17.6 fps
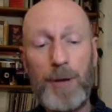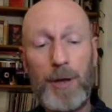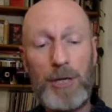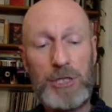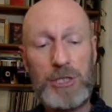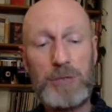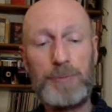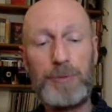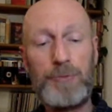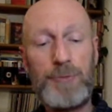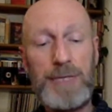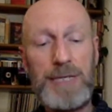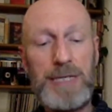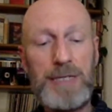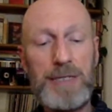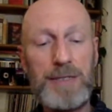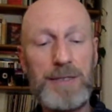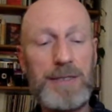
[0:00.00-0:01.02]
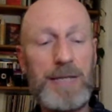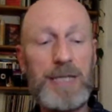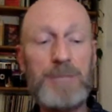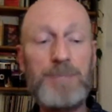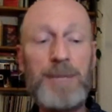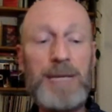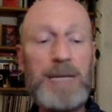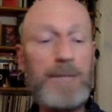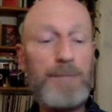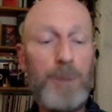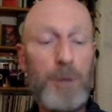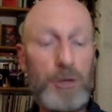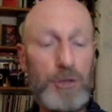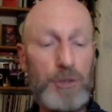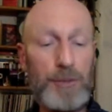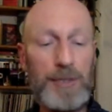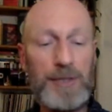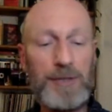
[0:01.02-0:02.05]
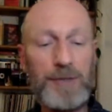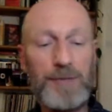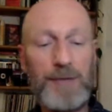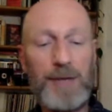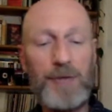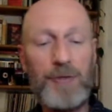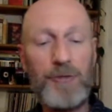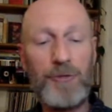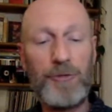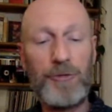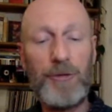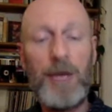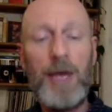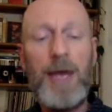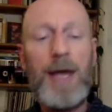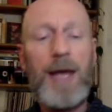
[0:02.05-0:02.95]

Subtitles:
possible reasons and there's many possible interventions.